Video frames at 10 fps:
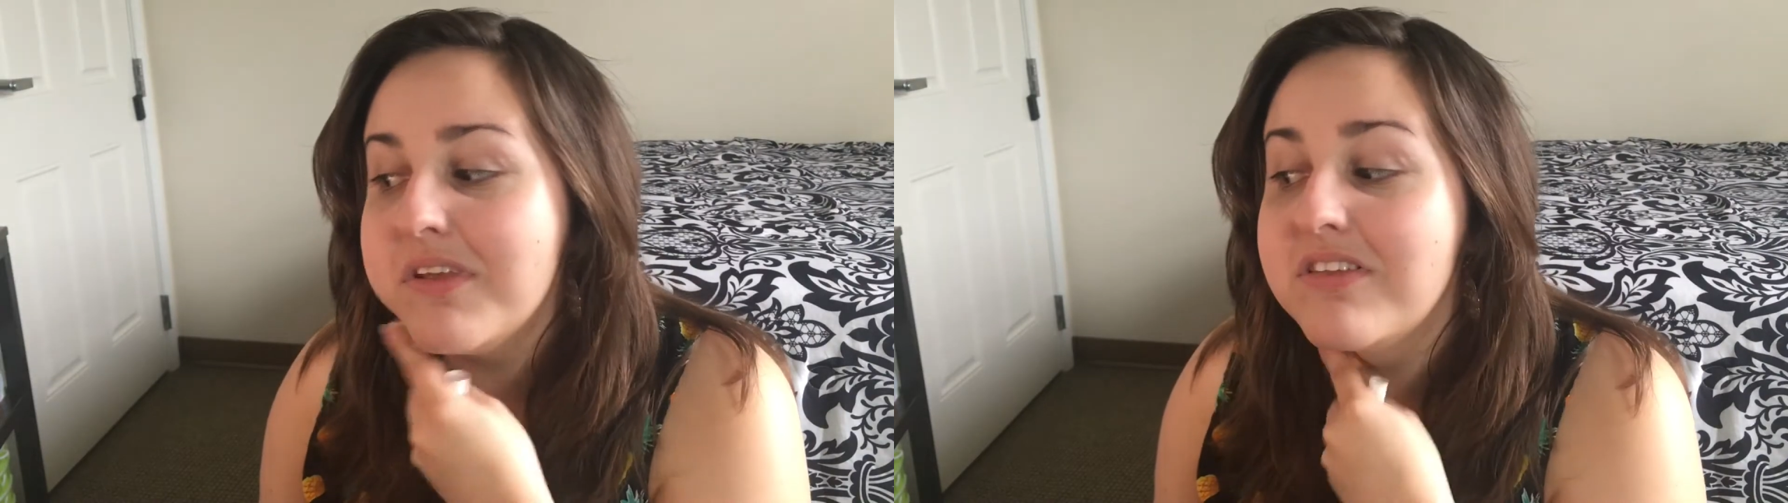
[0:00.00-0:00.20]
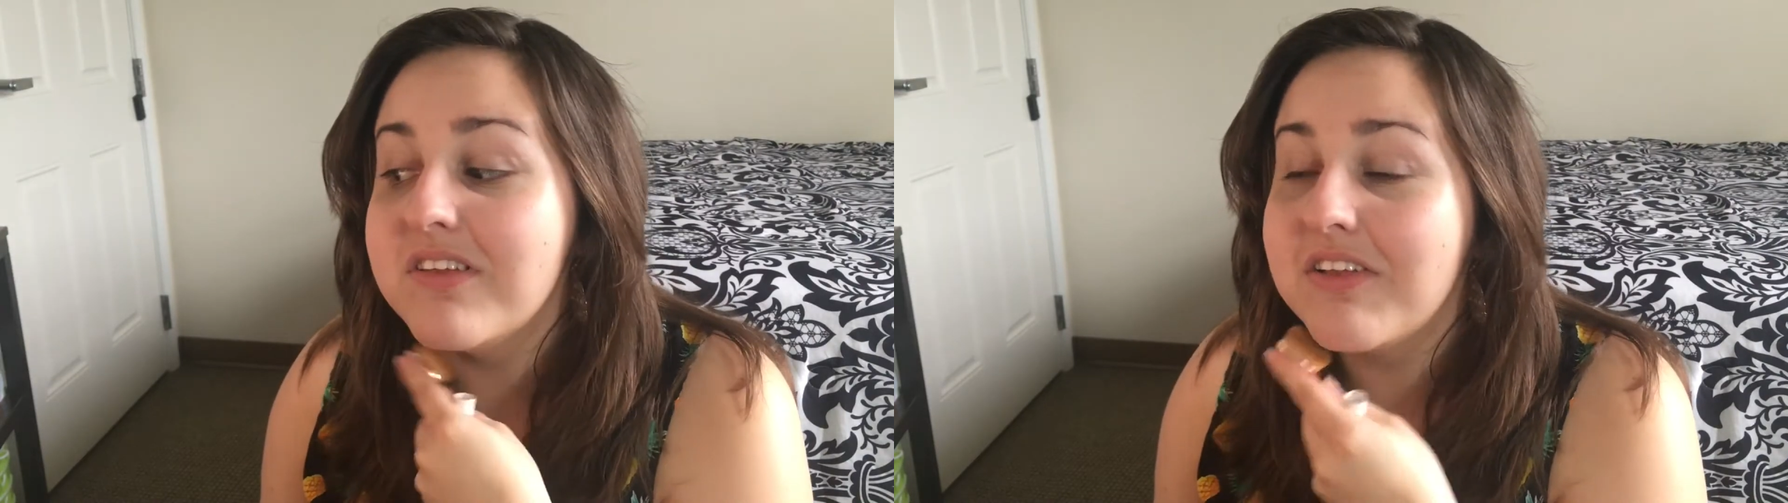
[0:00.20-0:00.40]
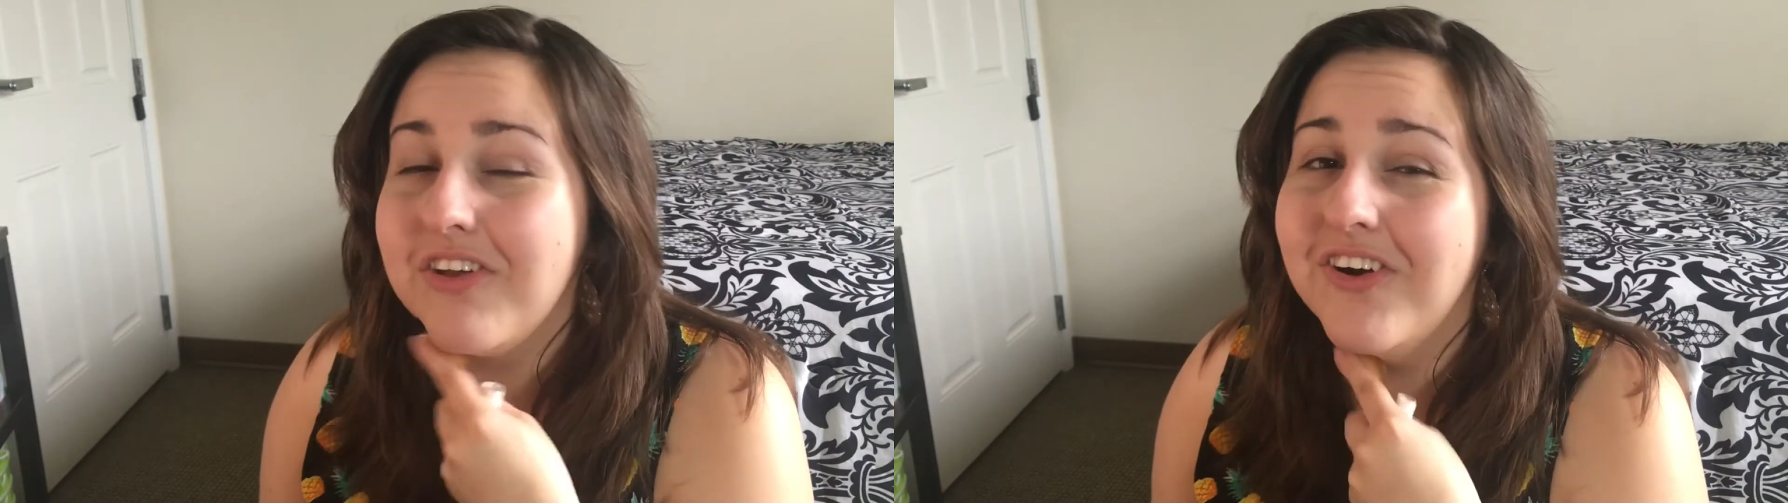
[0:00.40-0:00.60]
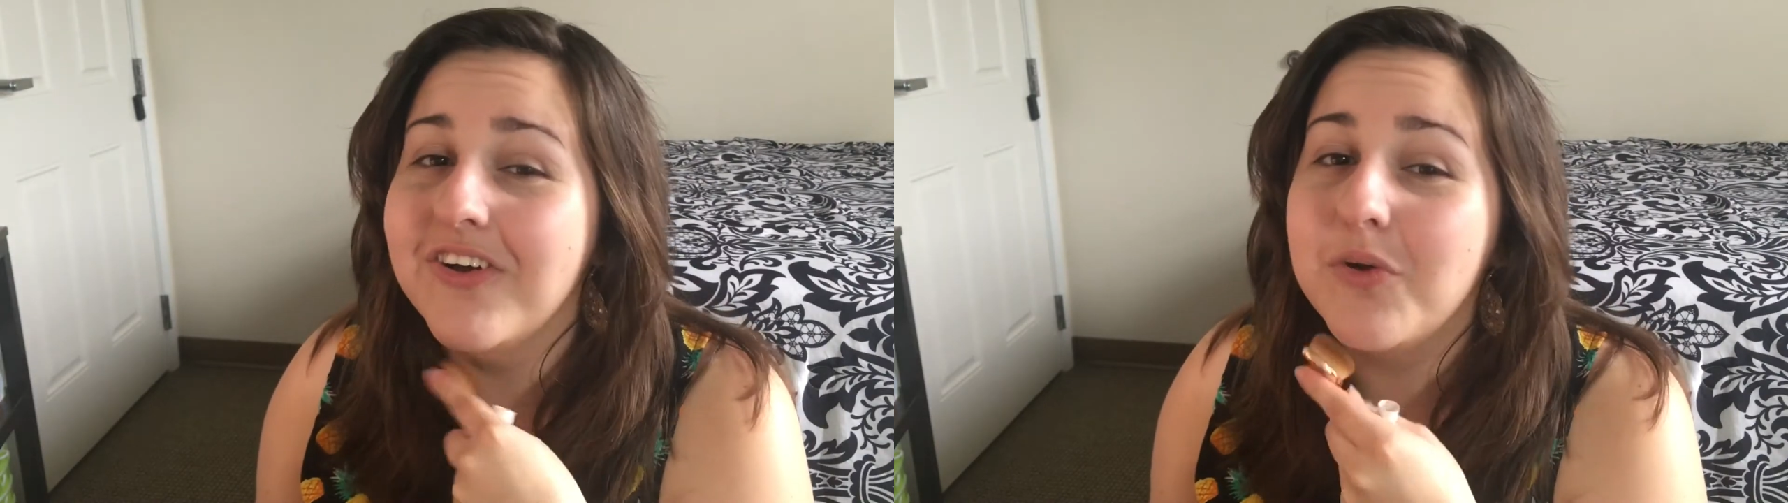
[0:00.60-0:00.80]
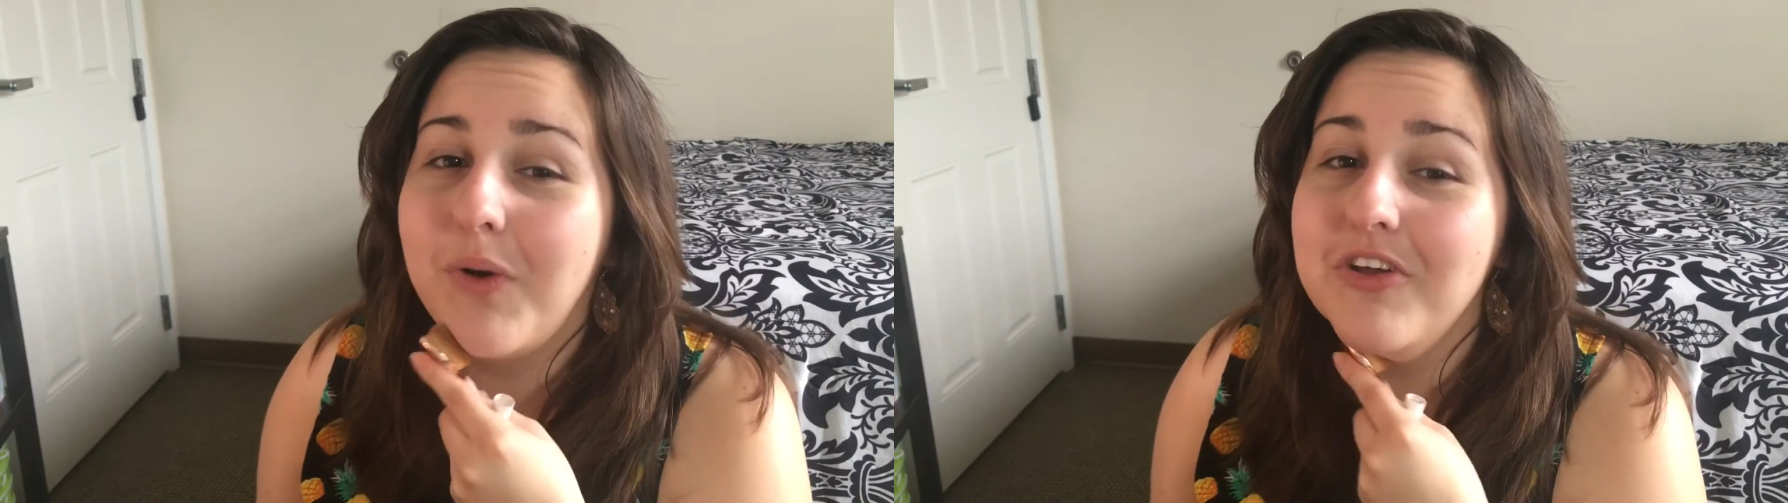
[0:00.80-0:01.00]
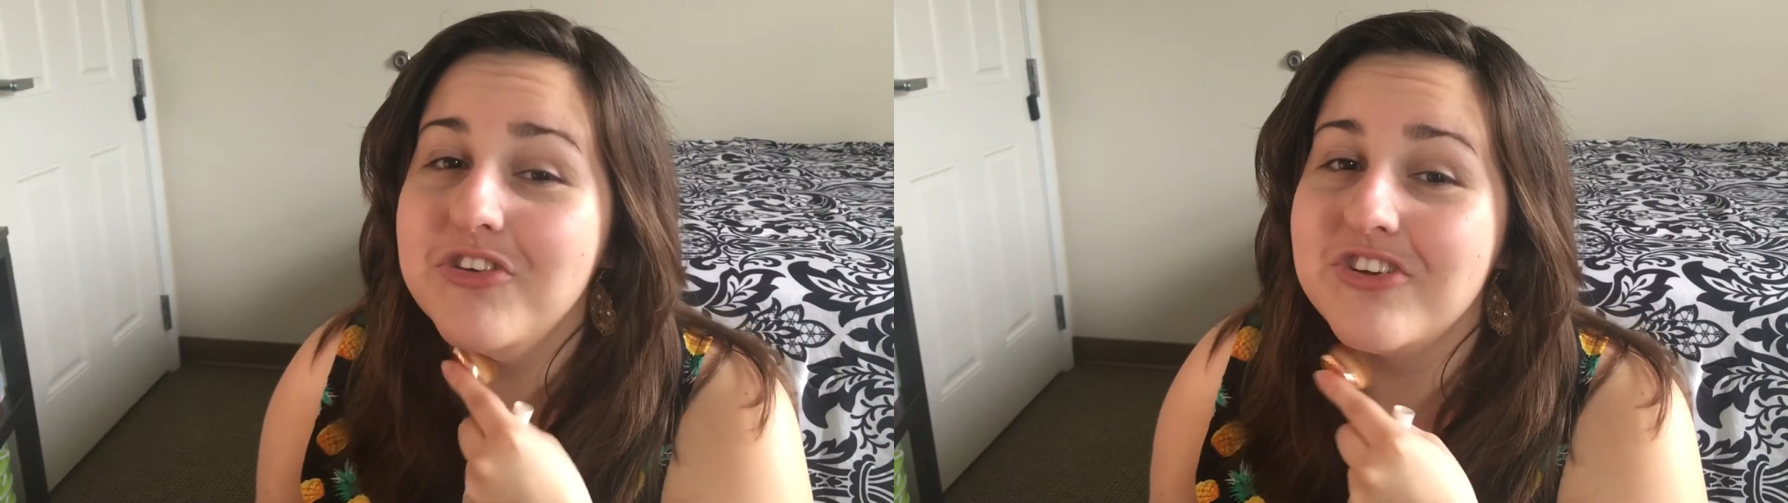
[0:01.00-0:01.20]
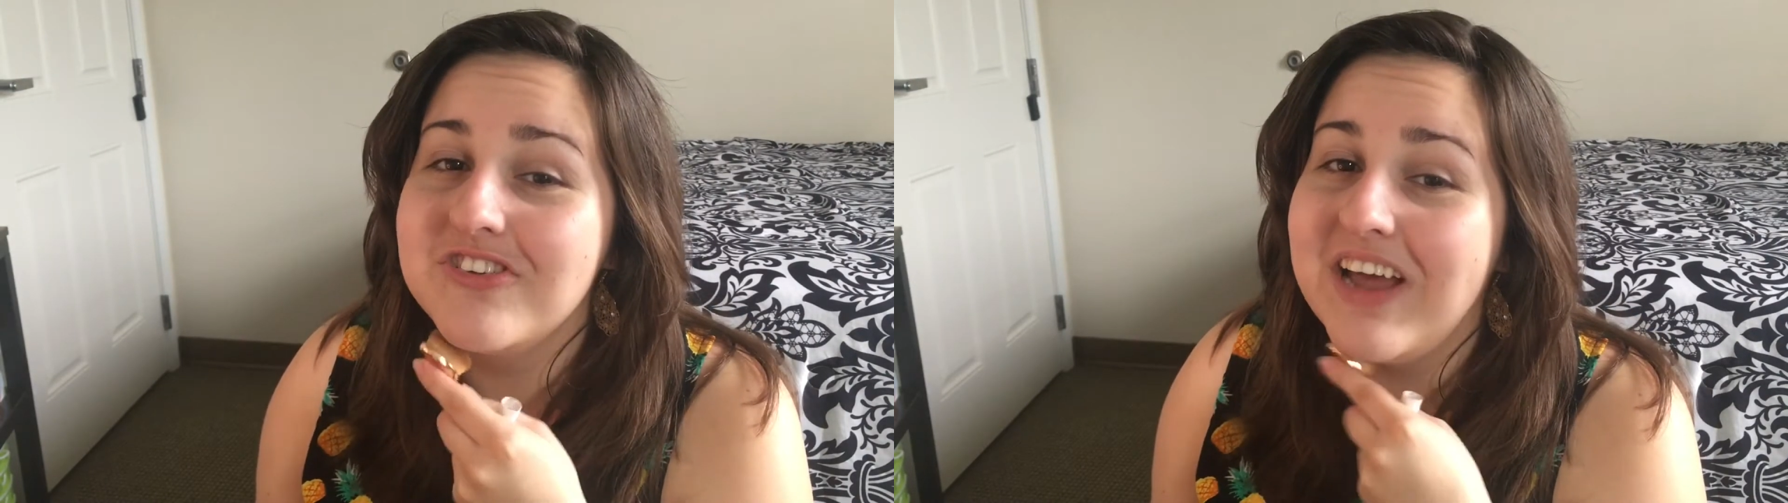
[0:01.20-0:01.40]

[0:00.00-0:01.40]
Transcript: that's a hard question